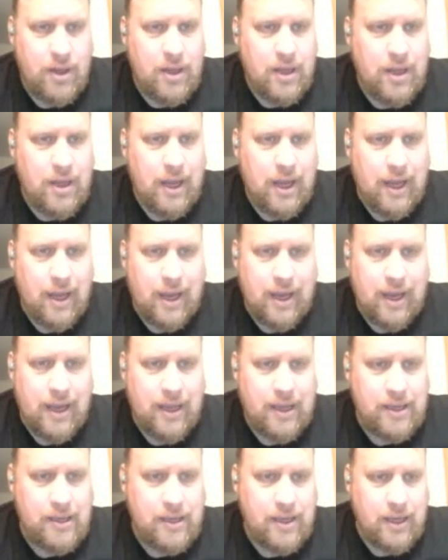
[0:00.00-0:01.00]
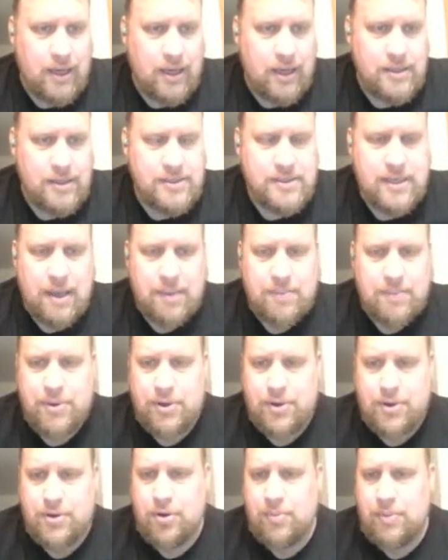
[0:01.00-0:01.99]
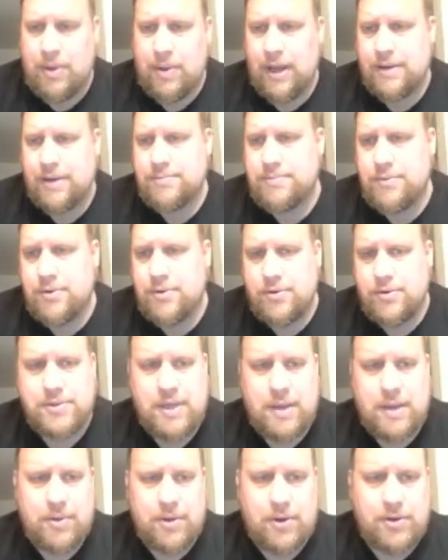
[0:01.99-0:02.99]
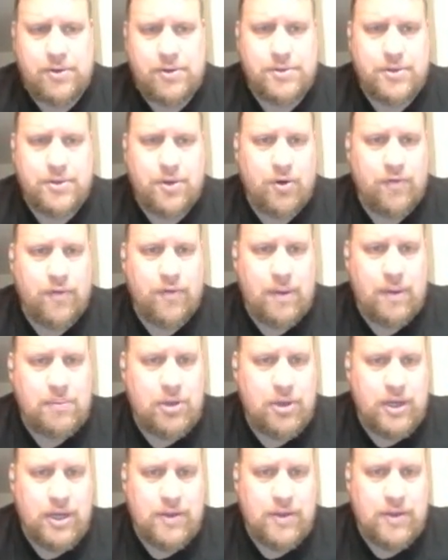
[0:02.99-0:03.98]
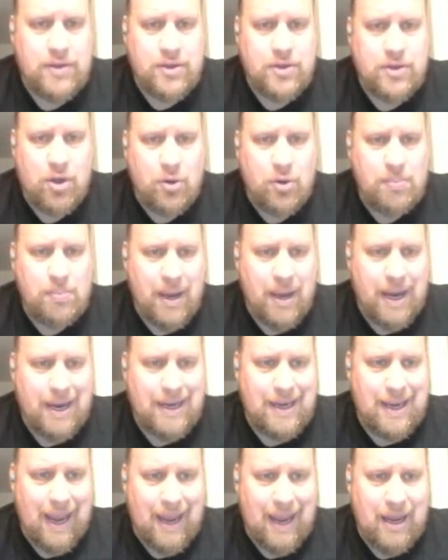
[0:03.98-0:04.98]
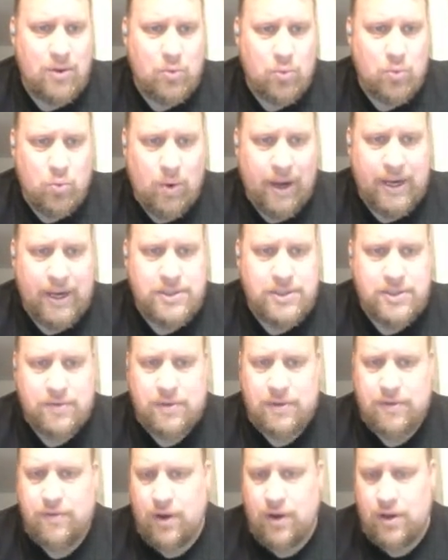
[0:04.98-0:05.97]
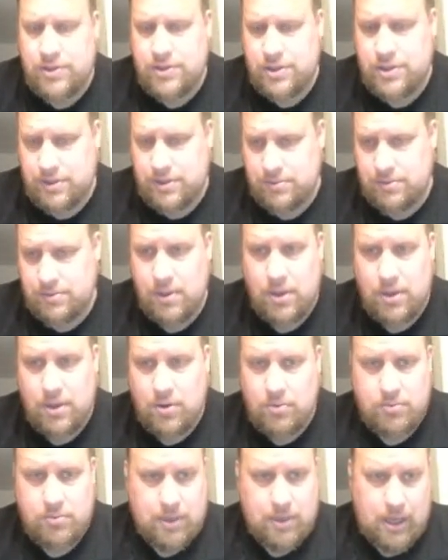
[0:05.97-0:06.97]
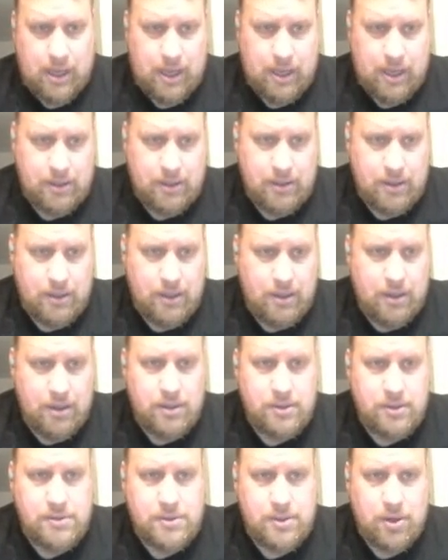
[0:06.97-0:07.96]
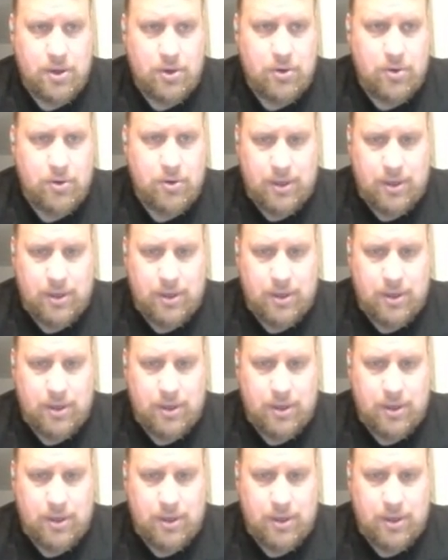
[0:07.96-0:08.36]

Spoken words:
and set builder domain, or set builder. So if I'm looking at the domain and range of the function, okay, so